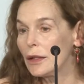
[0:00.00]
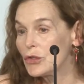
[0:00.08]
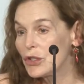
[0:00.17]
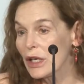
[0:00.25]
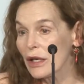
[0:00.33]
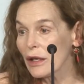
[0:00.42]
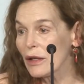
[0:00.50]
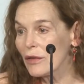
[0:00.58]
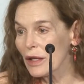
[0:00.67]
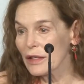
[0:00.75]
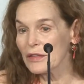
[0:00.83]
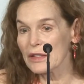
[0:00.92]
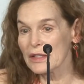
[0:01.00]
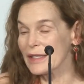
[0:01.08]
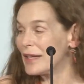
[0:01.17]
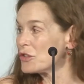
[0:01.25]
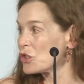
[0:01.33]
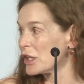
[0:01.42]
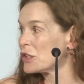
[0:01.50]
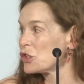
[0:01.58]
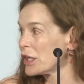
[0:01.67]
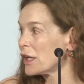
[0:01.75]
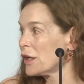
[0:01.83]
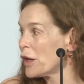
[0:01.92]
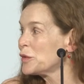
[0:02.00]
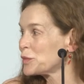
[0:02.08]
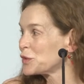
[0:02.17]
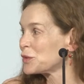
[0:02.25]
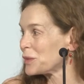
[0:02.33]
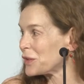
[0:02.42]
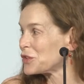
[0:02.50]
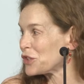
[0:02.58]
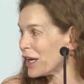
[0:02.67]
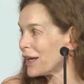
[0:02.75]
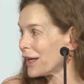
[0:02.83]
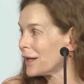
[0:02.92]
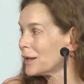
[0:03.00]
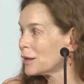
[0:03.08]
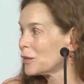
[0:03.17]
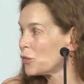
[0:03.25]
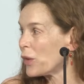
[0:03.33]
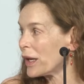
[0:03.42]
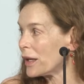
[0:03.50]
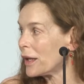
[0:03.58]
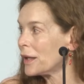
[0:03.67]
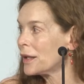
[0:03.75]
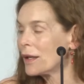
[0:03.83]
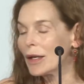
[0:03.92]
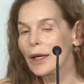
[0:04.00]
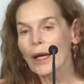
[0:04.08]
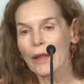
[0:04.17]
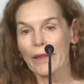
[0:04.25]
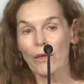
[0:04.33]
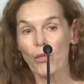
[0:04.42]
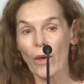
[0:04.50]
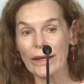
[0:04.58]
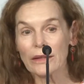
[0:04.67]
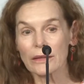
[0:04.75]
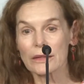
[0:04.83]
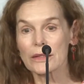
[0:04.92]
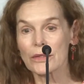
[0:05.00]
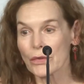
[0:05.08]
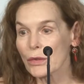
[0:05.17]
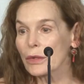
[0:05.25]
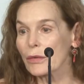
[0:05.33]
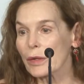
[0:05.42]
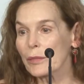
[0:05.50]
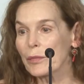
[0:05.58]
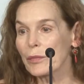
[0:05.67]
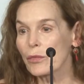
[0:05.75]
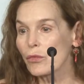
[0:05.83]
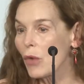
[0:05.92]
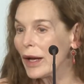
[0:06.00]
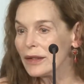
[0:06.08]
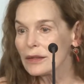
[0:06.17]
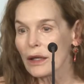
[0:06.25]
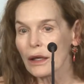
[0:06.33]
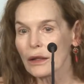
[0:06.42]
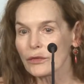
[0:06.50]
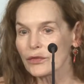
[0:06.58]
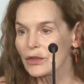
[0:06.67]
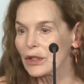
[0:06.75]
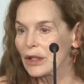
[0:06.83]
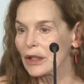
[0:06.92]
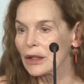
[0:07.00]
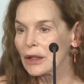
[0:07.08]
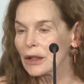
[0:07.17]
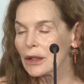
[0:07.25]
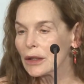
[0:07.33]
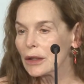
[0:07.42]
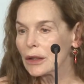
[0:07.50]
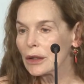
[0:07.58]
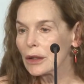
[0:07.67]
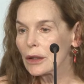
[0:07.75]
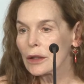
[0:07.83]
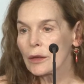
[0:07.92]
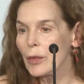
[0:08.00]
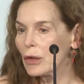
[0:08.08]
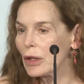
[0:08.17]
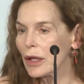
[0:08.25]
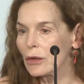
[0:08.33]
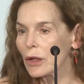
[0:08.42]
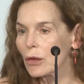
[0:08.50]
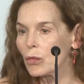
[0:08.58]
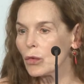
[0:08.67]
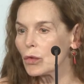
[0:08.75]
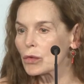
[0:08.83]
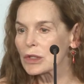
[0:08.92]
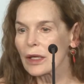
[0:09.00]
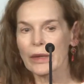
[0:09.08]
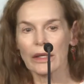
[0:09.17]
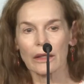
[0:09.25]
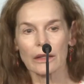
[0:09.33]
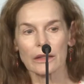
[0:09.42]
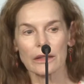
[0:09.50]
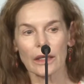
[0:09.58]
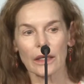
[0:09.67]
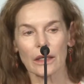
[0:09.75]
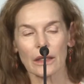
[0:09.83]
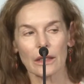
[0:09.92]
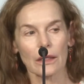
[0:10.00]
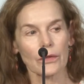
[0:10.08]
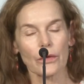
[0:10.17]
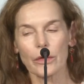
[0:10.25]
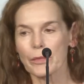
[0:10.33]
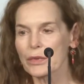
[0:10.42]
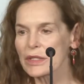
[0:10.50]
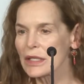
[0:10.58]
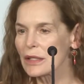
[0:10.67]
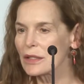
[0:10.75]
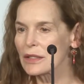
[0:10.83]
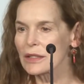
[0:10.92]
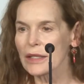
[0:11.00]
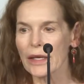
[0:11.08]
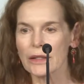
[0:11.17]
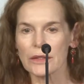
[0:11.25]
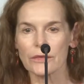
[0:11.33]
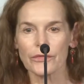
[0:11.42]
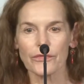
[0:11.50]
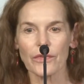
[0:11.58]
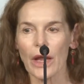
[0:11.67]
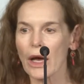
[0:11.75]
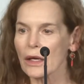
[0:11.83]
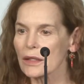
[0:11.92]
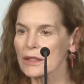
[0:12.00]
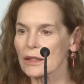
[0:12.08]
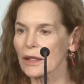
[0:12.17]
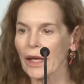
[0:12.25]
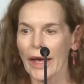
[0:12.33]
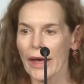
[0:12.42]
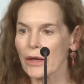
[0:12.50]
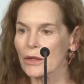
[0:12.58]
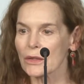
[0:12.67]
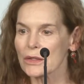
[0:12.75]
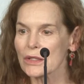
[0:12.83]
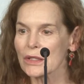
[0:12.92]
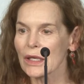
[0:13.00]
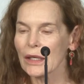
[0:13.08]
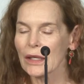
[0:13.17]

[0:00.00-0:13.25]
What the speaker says: Essentially, she eloped with Shelley, really, and they went to Europe right after the Napoleonic Wars. I mean, Europe was in a state of flux and chaos.